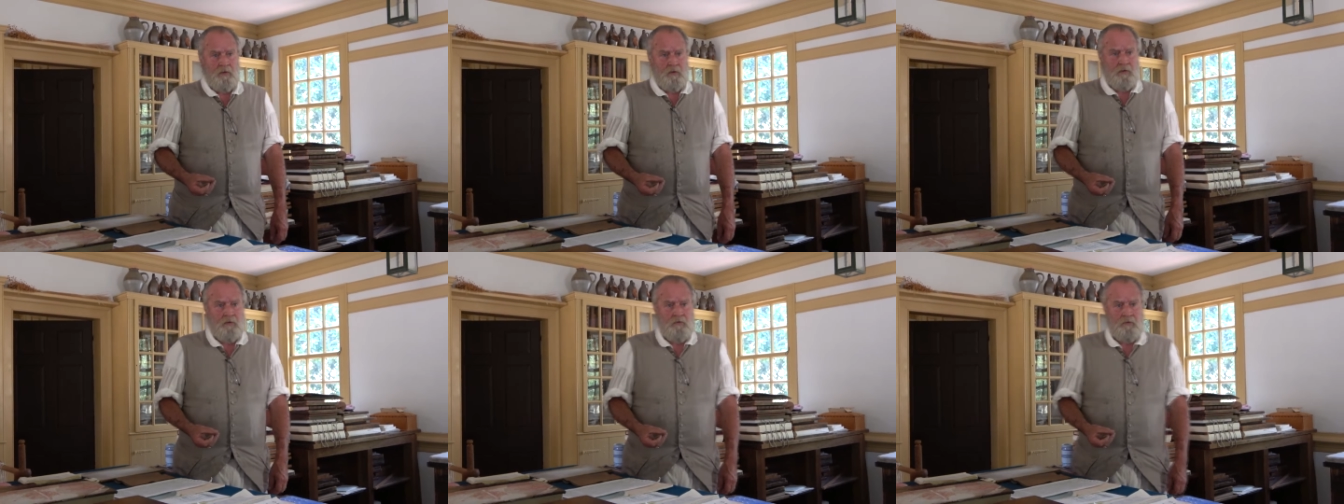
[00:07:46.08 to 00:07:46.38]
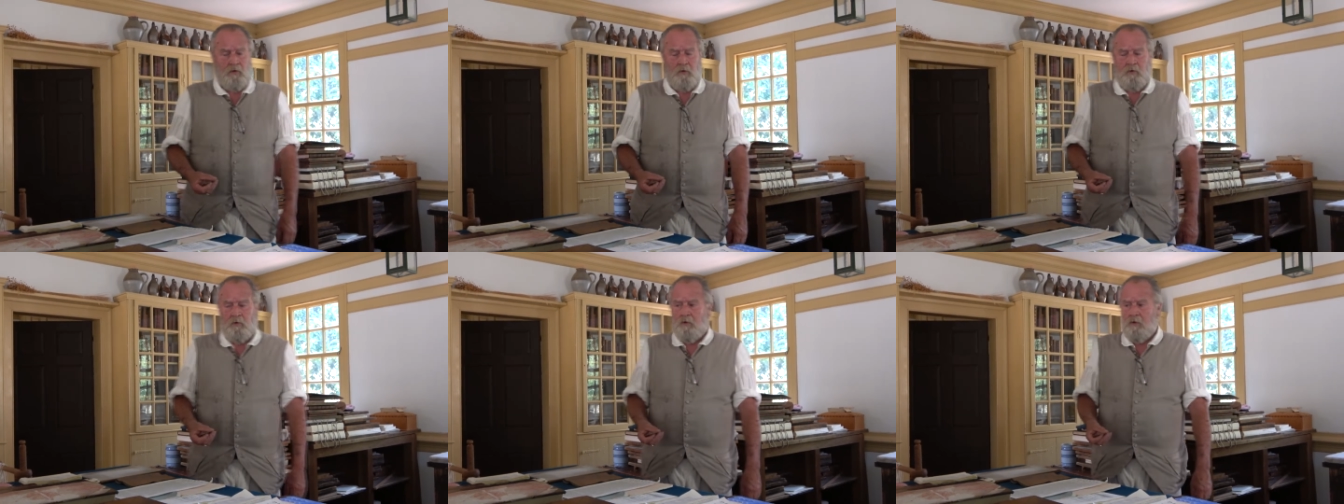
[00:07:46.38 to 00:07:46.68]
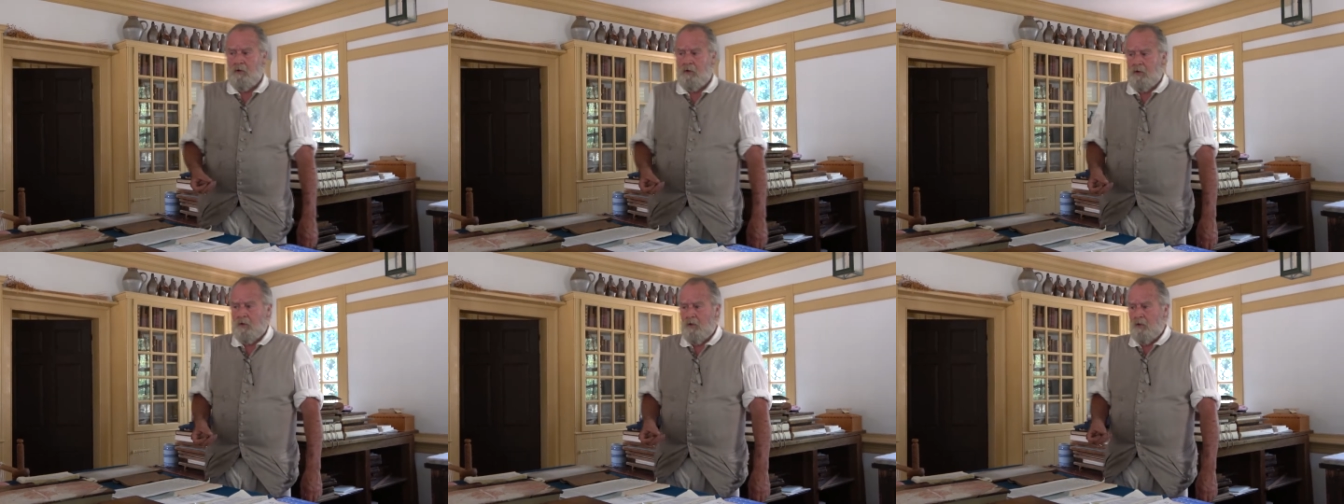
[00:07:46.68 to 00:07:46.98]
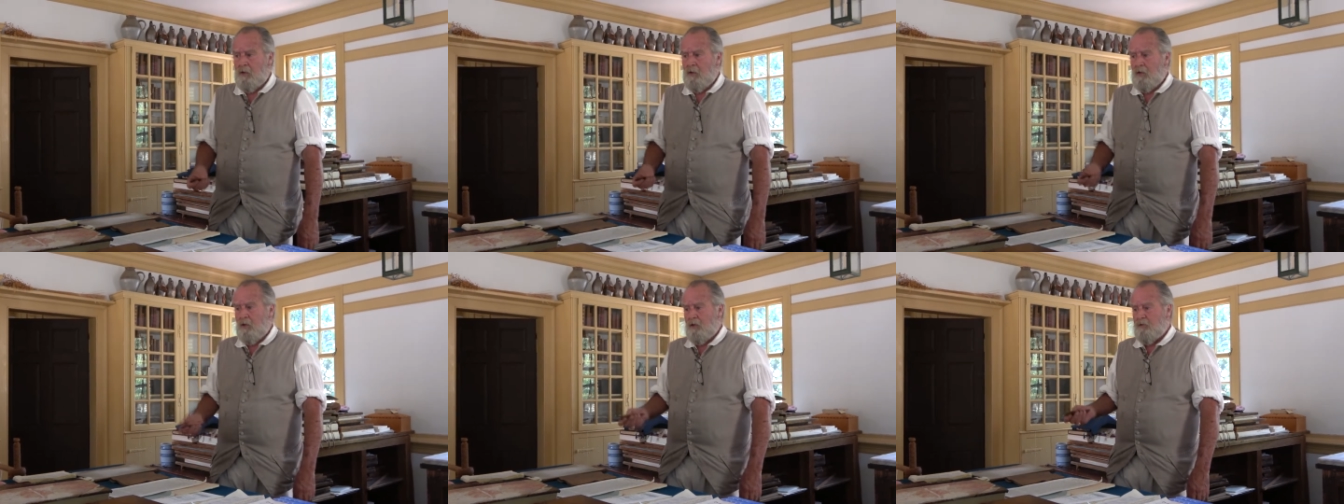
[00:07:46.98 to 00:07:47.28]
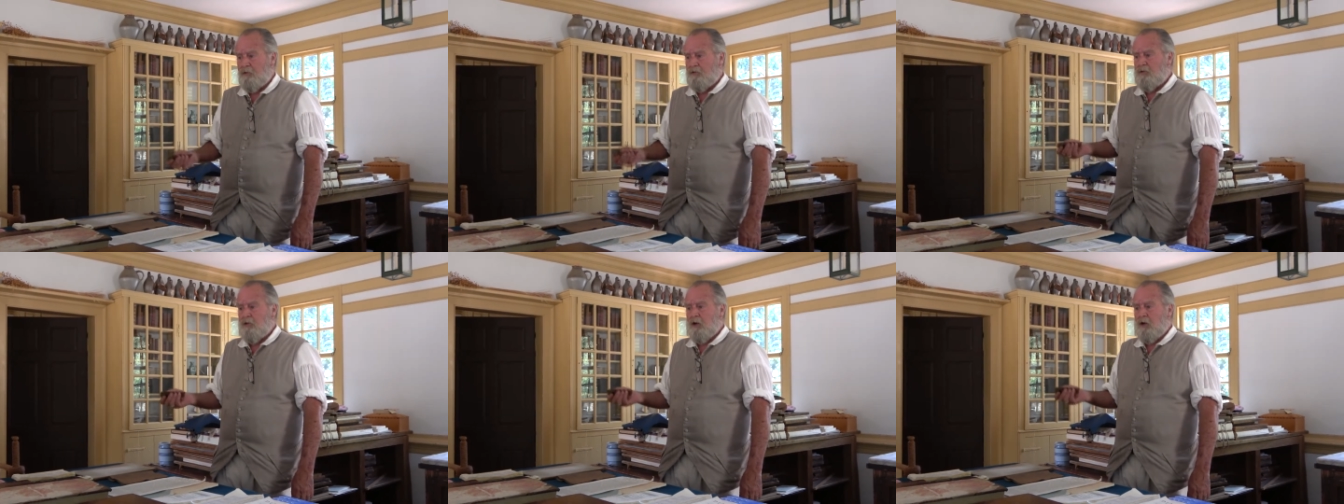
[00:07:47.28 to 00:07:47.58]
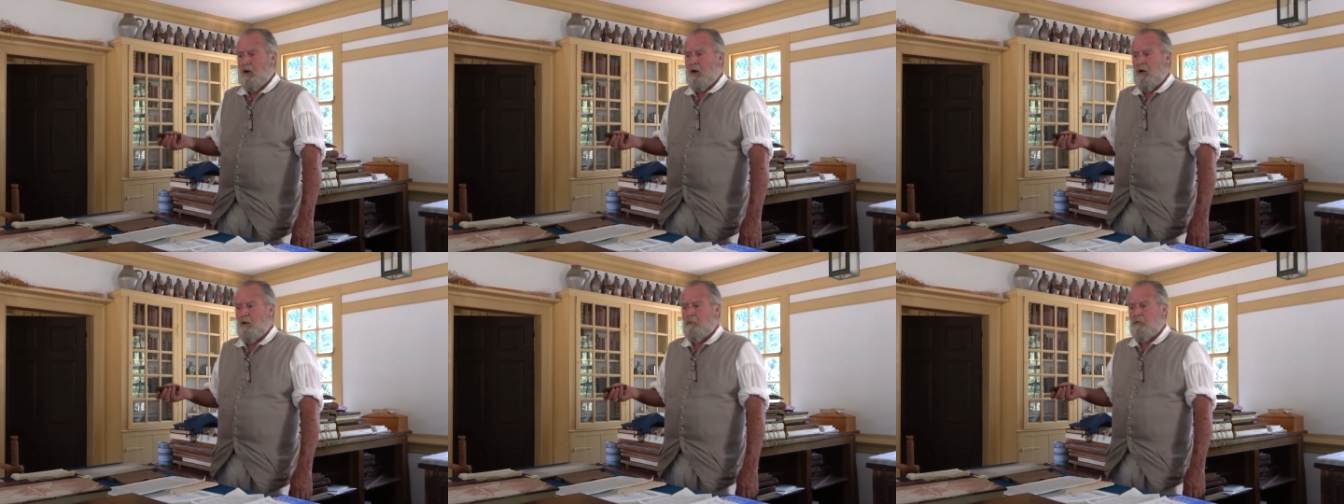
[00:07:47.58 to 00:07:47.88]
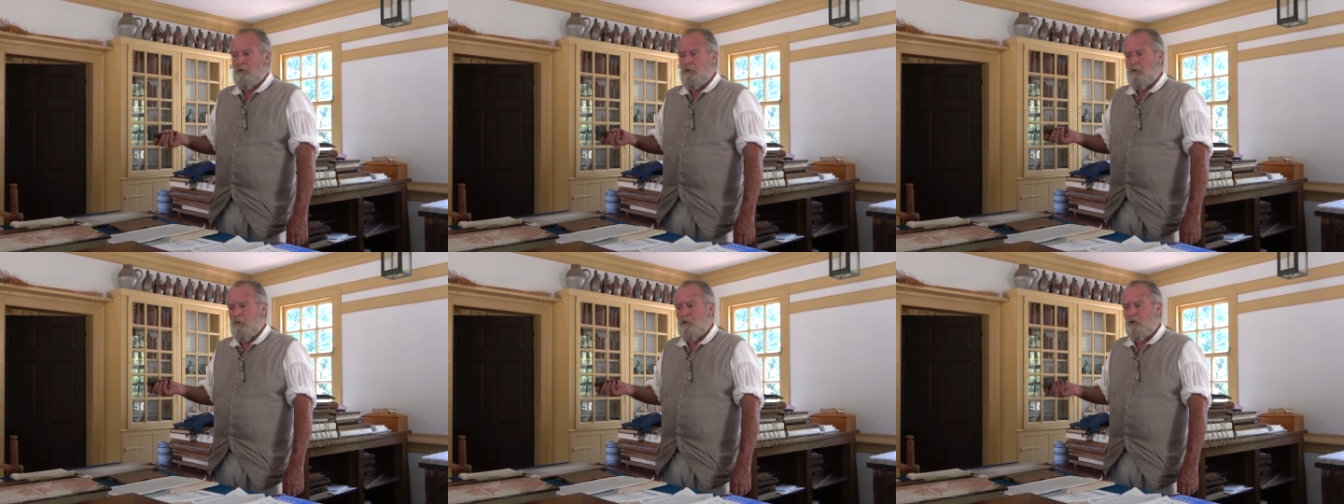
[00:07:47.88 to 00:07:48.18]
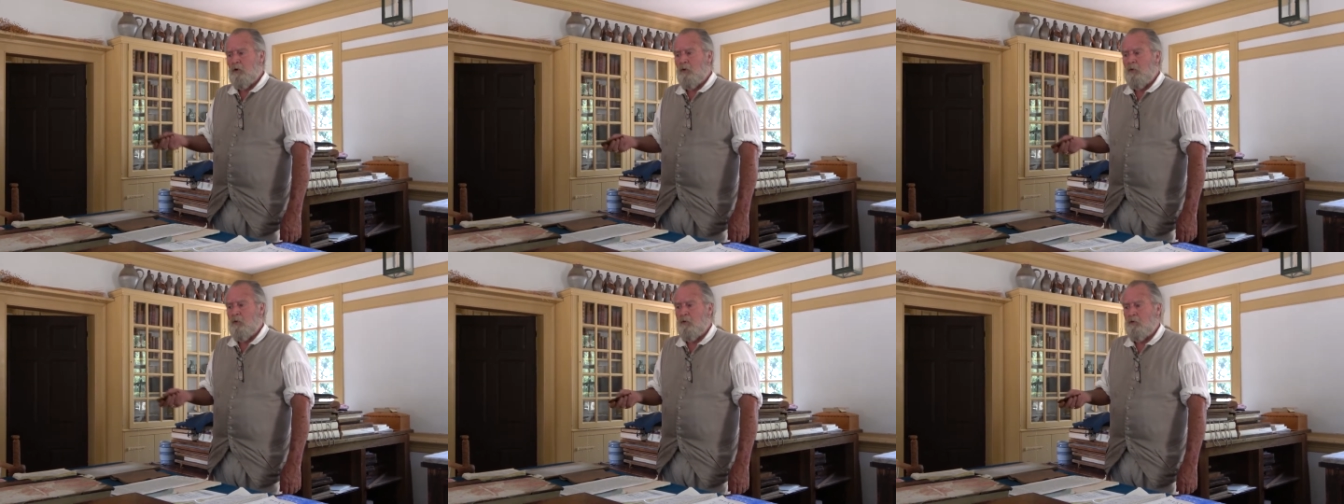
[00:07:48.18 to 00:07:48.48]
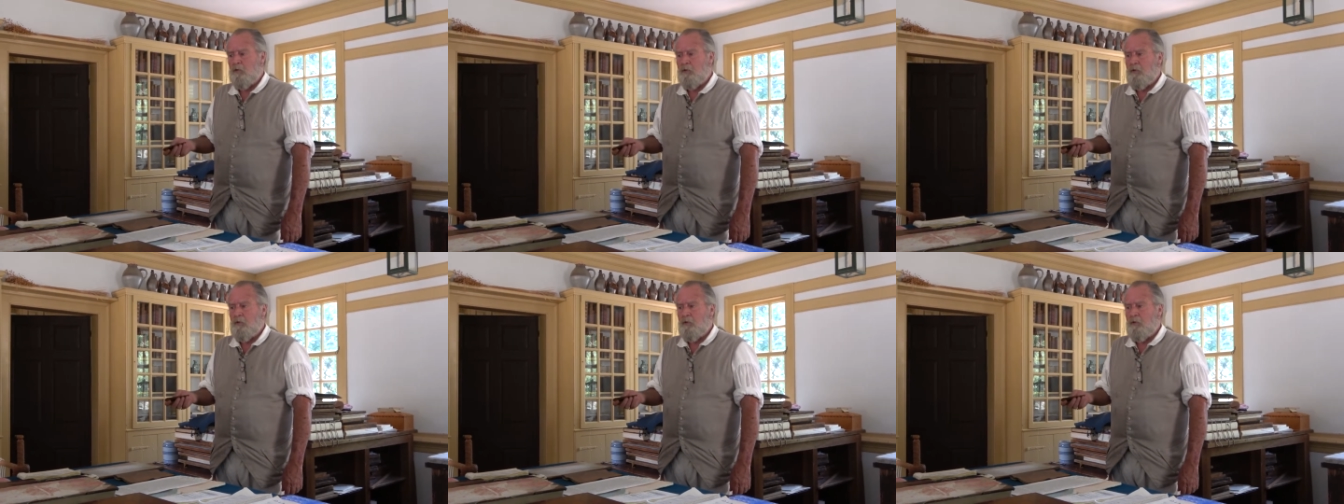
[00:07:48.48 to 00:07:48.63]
So it's synonymous with gold.